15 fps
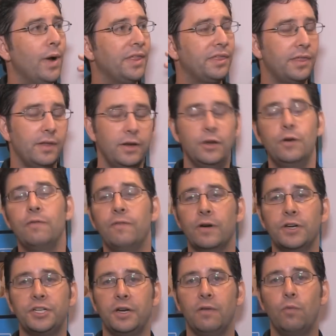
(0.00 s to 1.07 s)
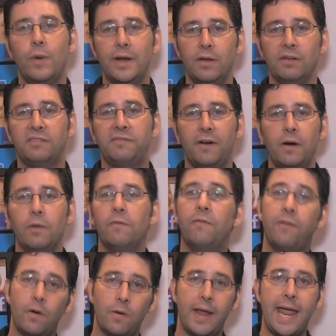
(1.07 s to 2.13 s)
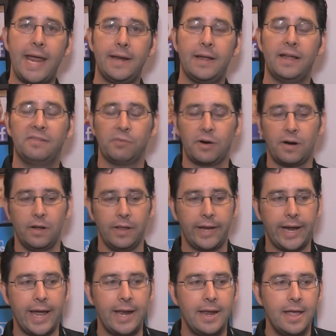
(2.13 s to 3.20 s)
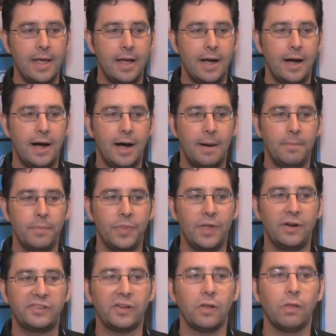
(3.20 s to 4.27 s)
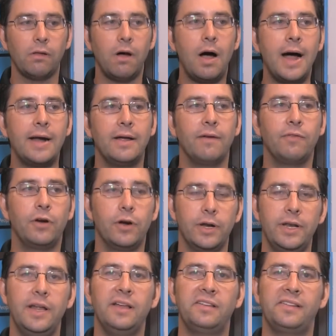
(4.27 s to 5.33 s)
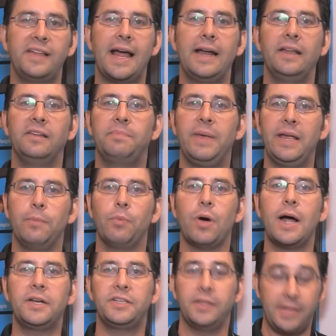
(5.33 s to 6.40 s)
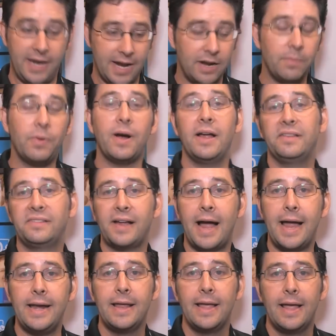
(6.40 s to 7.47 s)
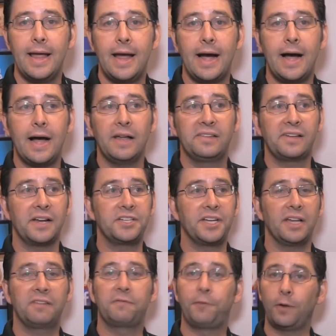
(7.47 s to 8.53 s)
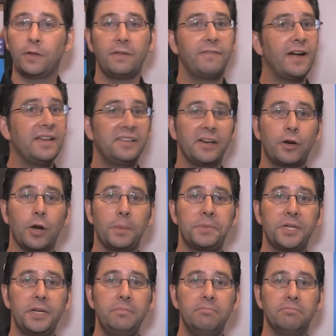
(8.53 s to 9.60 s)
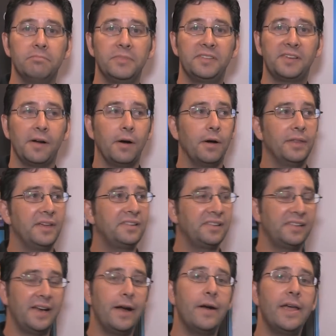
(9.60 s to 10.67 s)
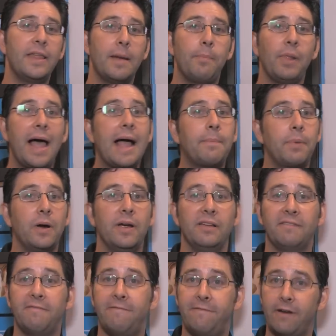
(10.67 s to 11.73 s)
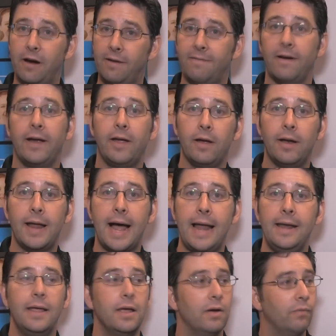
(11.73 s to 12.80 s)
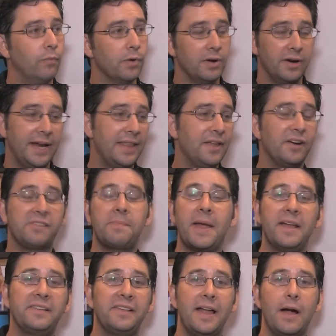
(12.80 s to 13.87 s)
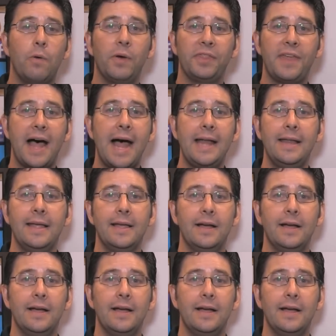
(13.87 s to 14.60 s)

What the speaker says: With the new version of Windows Phone, Phone 8 as we're calling it, there's a lot of goodness that is being brought to the enterprise side, such as full device encryption. So this is an area that BlackBerry is very good at. We're in their space now with that.